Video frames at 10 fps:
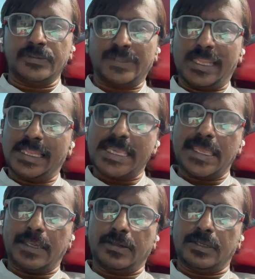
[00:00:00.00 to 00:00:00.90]
still
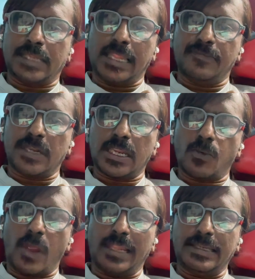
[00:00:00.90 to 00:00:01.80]

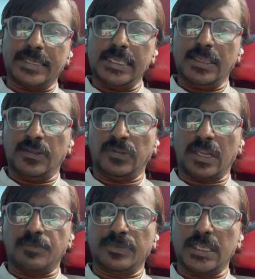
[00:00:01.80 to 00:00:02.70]
delivering quality is
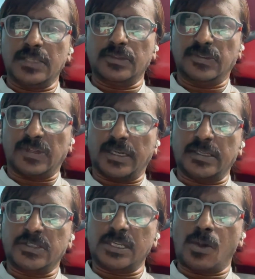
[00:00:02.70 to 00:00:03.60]
something the
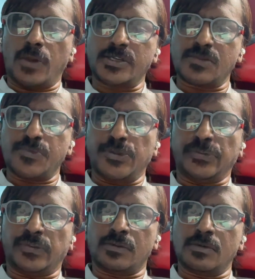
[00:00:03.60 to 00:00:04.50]
strategy
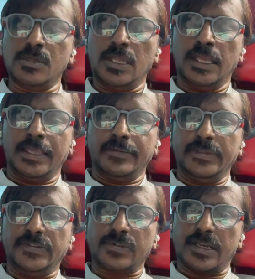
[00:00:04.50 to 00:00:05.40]
contributes to.
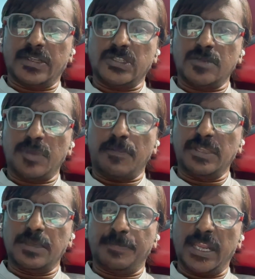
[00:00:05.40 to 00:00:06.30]
This strategy may
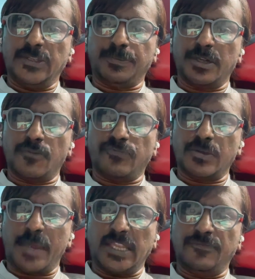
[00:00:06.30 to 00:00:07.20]
be the placement of
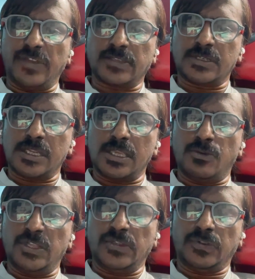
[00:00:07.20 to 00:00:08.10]
the manufacturing
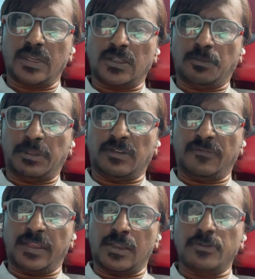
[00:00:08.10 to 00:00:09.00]
units at a
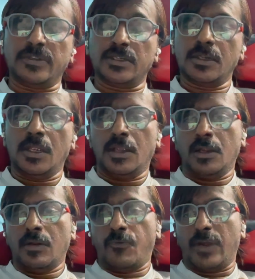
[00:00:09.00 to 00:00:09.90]
specific unit.
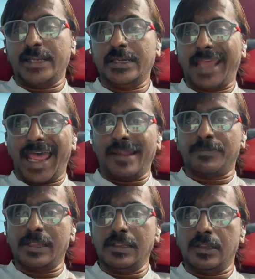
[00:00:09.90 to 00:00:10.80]
Why did
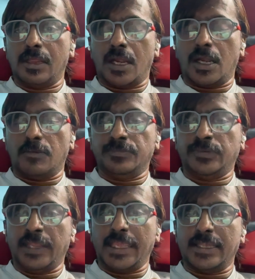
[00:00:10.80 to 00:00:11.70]
Apple
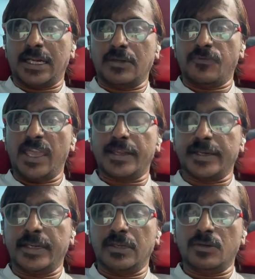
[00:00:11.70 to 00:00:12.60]
say that we are
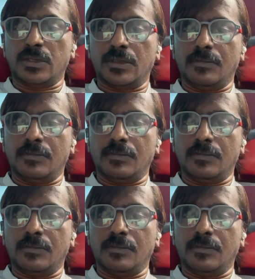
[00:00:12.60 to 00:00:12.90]
ready to